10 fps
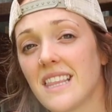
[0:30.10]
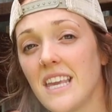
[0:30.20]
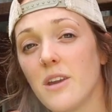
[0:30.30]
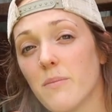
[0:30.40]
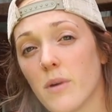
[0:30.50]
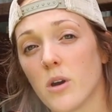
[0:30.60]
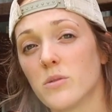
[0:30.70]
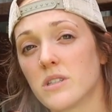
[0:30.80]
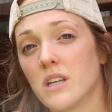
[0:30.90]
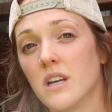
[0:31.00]
the
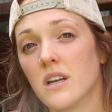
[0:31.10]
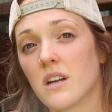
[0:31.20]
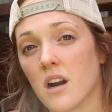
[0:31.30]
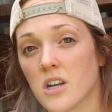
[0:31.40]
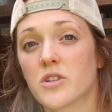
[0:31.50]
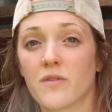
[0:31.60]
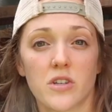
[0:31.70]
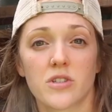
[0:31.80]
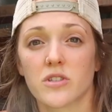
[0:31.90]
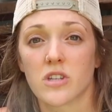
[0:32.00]
most
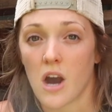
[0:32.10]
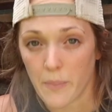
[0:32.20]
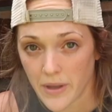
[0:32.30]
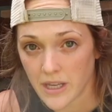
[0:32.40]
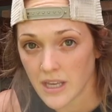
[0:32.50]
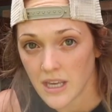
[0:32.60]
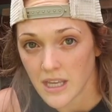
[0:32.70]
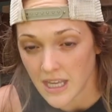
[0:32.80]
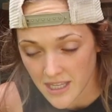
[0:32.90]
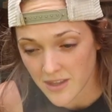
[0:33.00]
controversial topic
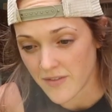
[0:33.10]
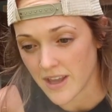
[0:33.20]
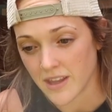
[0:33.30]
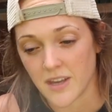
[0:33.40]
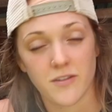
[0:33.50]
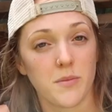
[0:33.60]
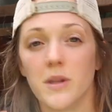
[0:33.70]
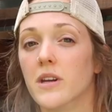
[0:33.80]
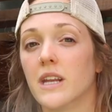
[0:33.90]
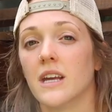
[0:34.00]
in the van life
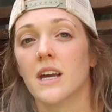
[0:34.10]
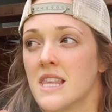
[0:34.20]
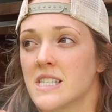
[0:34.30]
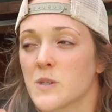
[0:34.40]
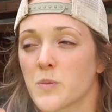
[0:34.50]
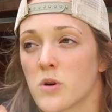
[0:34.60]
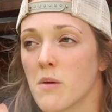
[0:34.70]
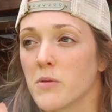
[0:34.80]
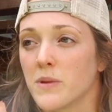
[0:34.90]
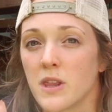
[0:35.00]
community. This is
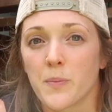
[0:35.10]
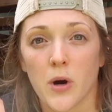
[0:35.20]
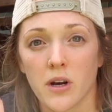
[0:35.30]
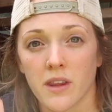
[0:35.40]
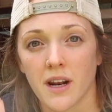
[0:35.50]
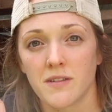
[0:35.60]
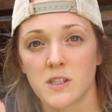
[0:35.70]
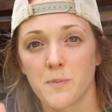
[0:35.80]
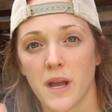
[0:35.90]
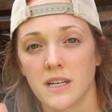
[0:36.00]
probably the part that I've
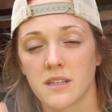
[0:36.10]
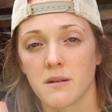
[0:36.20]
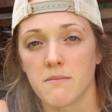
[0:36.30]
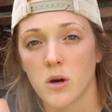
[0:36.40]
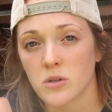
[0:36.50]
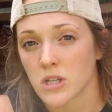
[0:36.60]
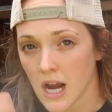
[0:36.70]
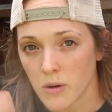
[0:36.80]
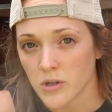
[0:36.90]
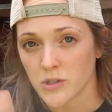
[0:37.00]
spent the most
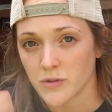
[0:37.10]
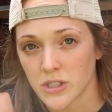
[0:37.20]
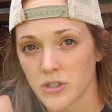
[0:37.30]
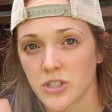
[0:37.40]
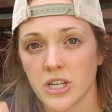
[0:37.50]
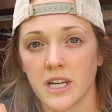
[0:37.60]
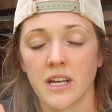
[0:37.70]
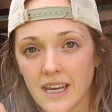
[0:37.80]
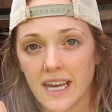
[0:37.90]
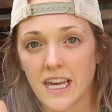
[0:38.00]
hours
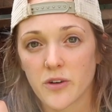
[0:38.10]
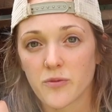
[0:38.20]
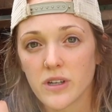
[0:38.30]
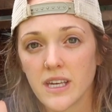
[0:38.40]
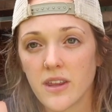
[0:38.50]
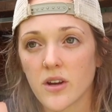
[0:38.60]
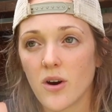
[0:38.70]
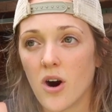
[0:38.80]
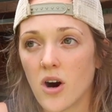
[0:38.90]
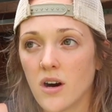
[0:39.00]
researching, and really
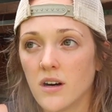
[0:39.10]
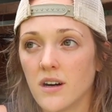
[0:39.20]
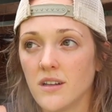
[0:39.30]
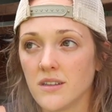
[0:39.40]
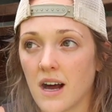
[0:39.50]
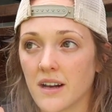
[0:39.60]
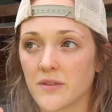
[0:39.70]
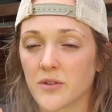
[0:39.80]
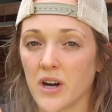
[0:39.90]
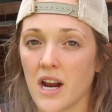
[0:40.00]
there are a lot
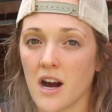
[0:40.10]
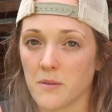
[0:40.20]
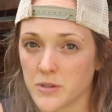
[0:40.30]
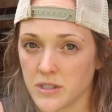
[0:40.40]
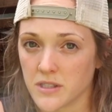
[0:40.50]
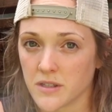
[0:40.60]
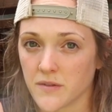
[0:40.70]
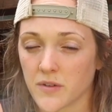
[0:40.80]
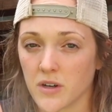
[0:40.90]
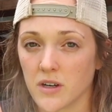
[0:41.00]
of great options
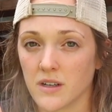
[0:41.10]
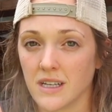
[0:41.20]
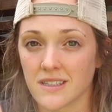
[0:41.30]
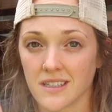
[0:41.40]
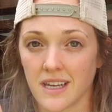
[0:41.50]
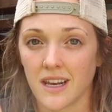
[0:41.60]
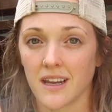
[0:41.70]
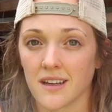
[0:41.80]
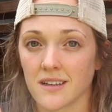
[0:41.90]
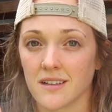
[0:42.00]
for
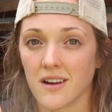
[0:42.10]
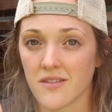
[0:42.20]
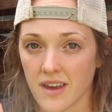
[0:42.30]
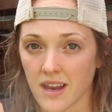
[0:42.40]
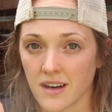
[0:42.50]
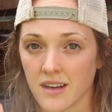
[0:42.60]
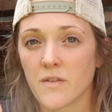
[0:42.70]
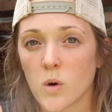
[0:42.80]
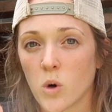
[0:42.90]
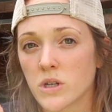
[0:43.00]
insulating a van.
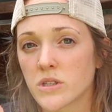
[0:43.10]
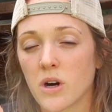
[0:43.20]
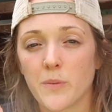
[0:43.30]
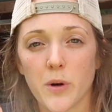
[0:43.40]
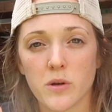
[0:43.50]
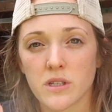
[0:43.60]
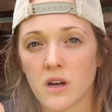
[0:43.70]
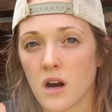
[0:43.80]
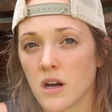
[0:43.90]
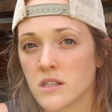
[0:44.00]
Of course there are pros and
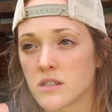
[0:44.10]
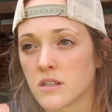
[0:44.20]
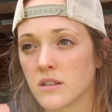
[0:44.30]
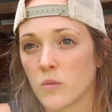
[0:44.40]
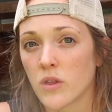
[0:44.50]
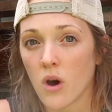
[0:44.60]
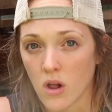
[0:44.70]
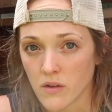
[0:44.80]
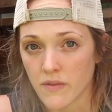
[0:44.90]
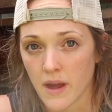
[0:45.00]
cons with
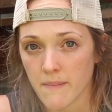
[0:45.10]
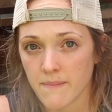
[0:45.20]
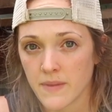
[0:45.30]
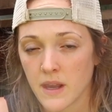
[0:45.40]
all of them,